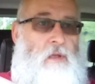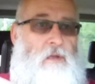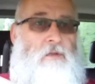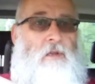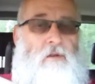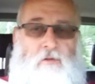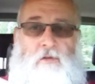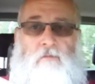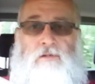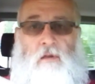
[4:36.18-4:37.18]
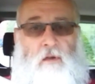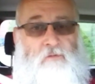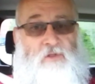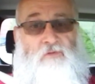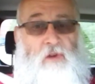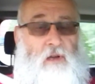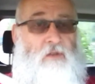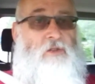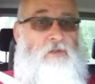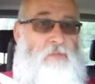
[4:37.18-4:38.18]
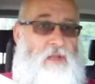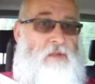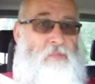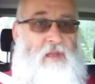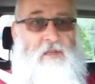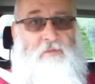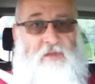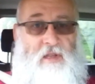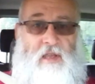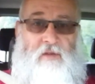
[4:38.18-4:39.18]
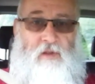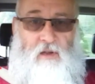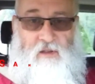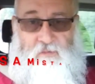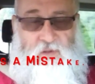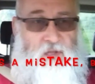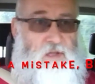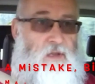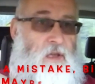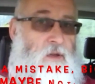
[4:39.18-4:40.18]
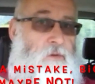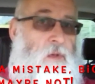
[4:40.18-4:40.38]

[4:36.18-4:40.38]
So I've just realised she's made the biggest mistake of her life, but there you go.